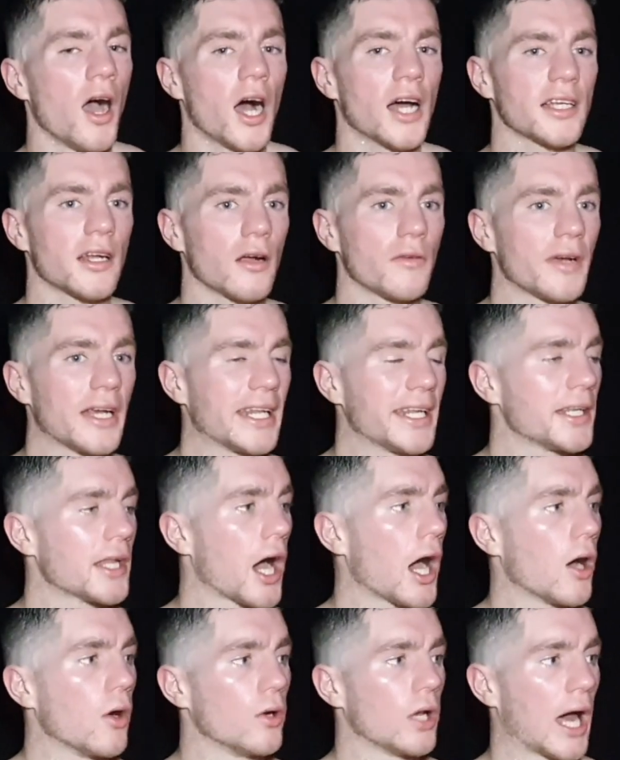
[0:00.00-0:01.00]
I don't really
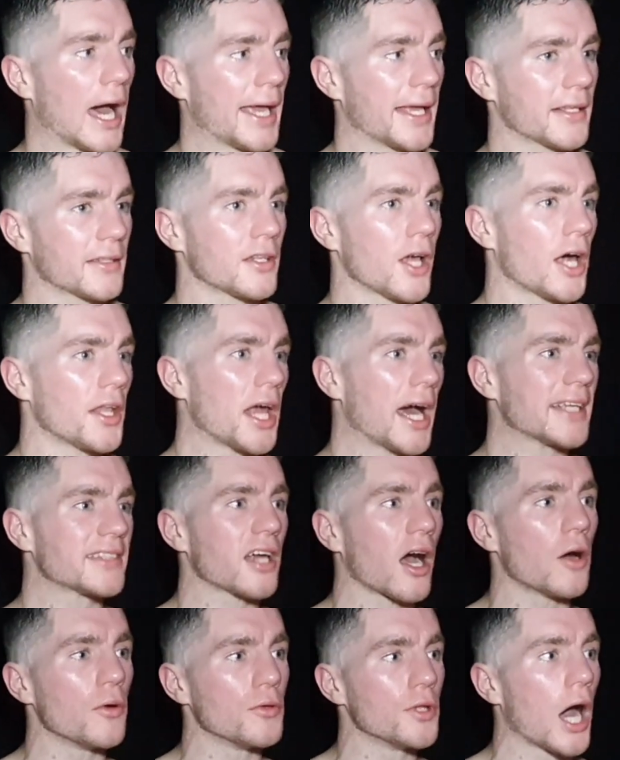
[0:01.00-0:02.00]
know, like, not that I
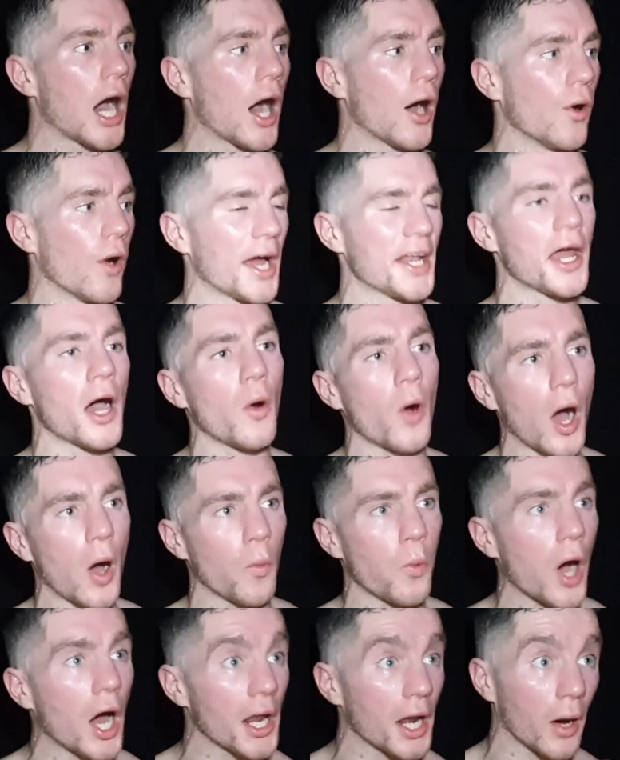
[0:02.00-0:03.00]
don't know. I know what
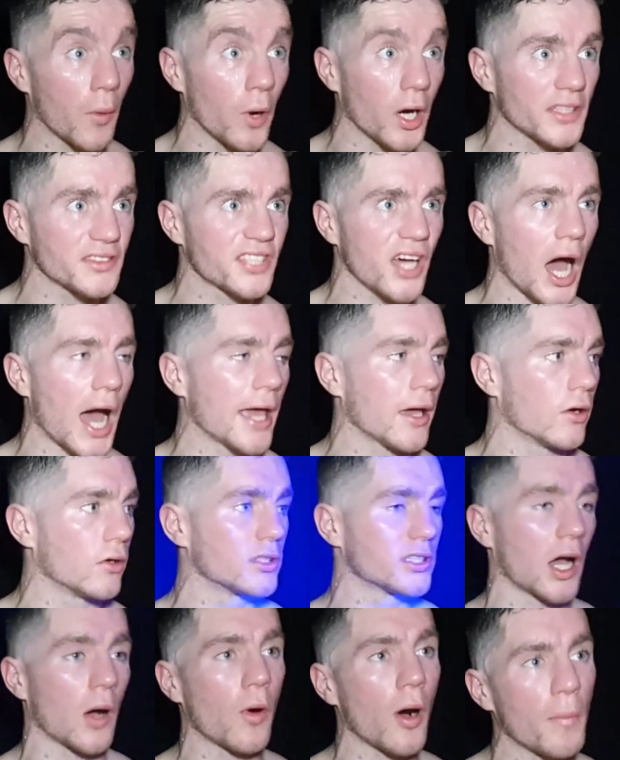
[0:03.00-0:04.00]
I want. I want
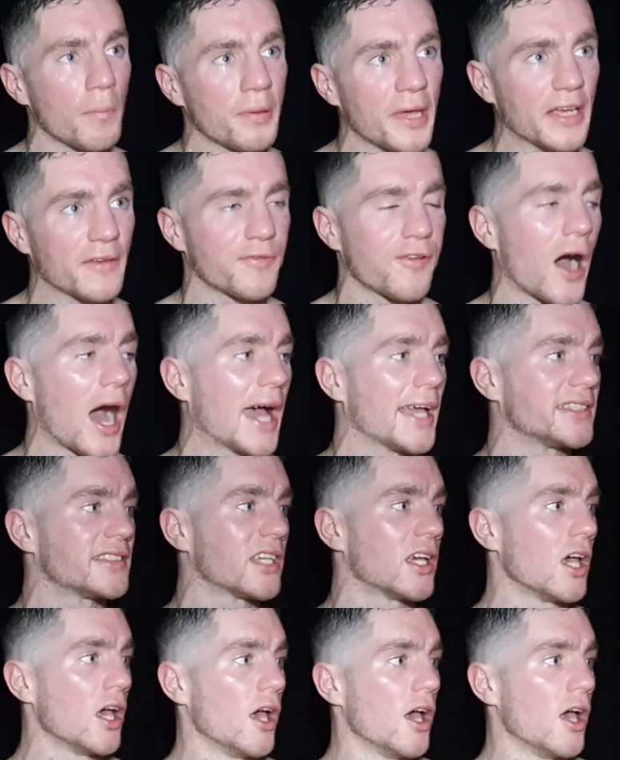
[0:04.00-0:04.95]
titles, I want big fights.